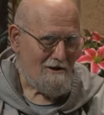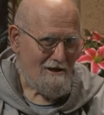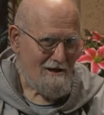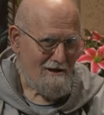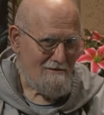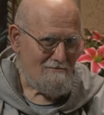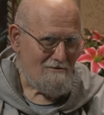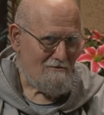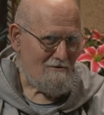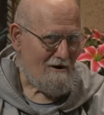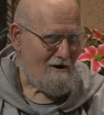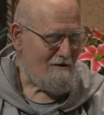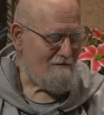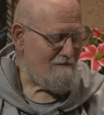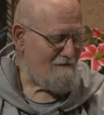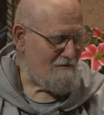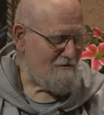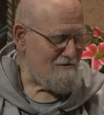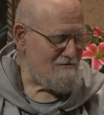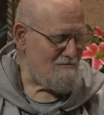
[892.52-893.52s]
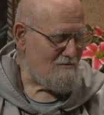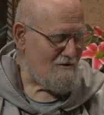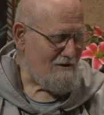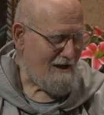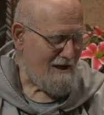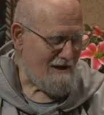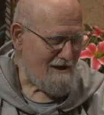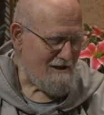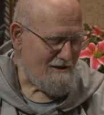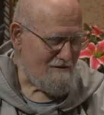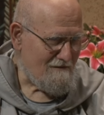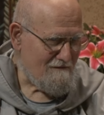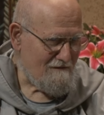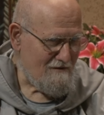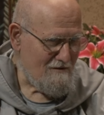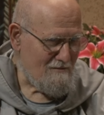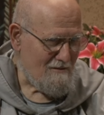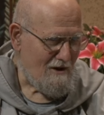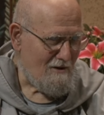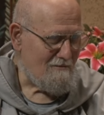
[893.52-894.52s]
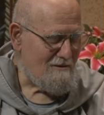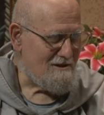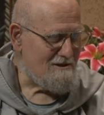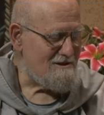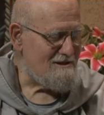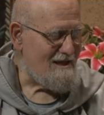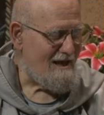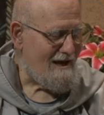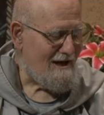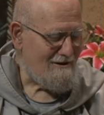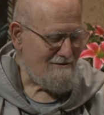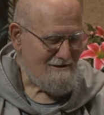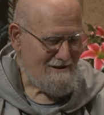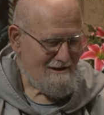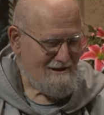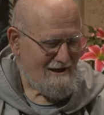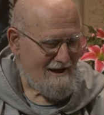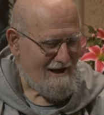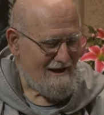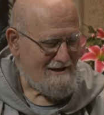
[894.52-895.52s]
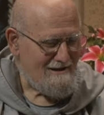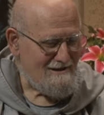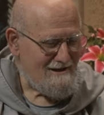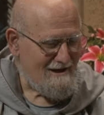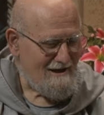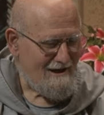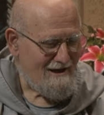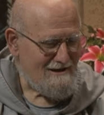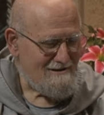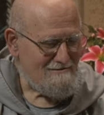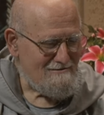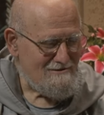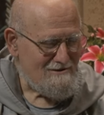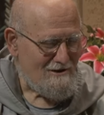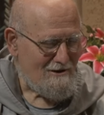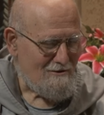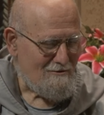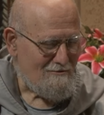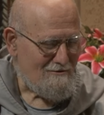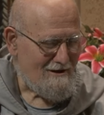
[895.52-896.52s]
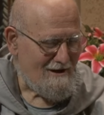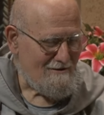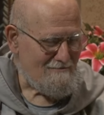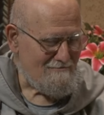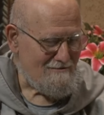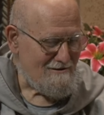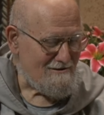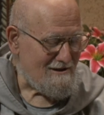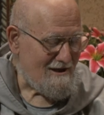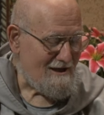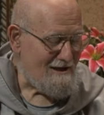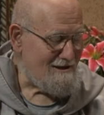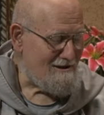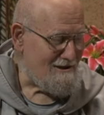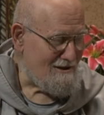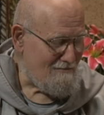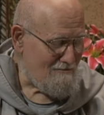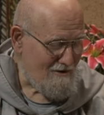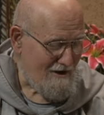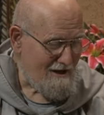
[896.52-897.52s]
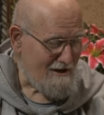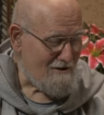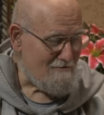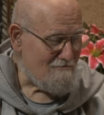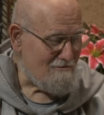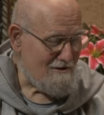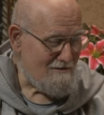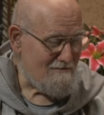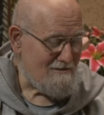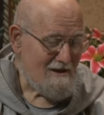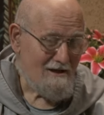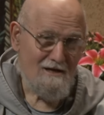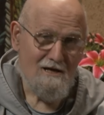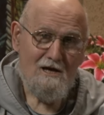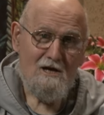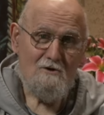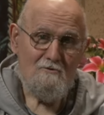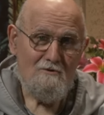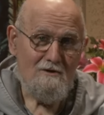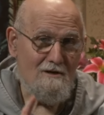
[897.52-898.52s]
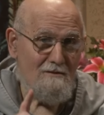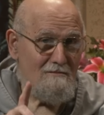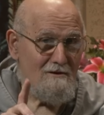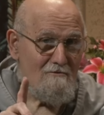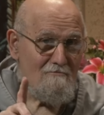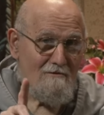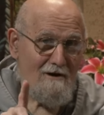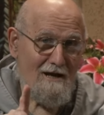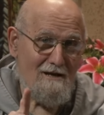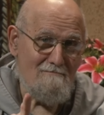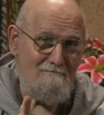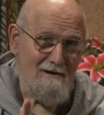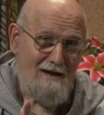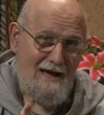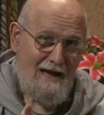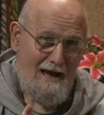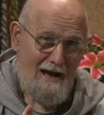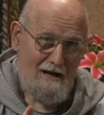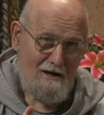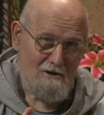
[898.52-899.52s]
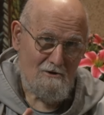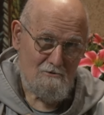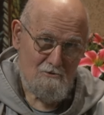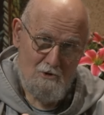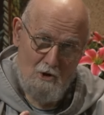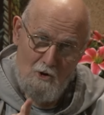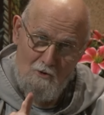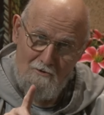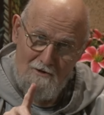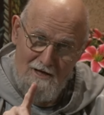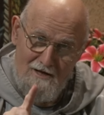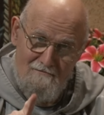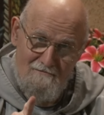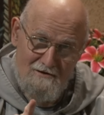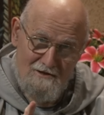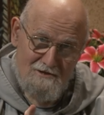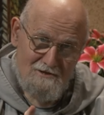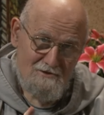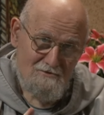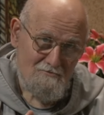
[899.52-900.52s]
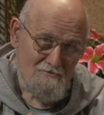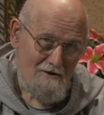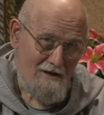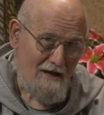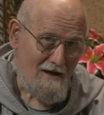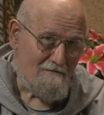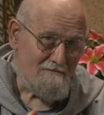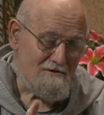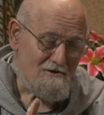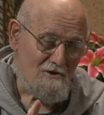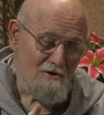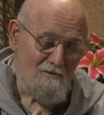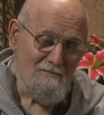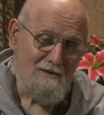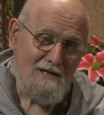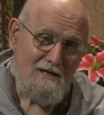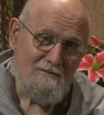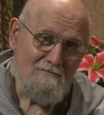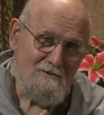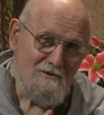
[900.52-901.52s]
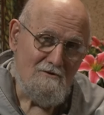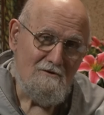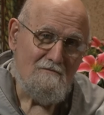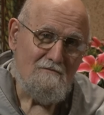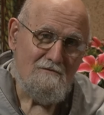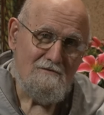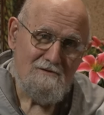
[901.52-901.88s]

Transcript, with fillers: to come to our first break in a okay. few moments now. And uh, so uh, we'll take a little break and we'll be, we'll be right back. Don't leave us. We have so many beautiful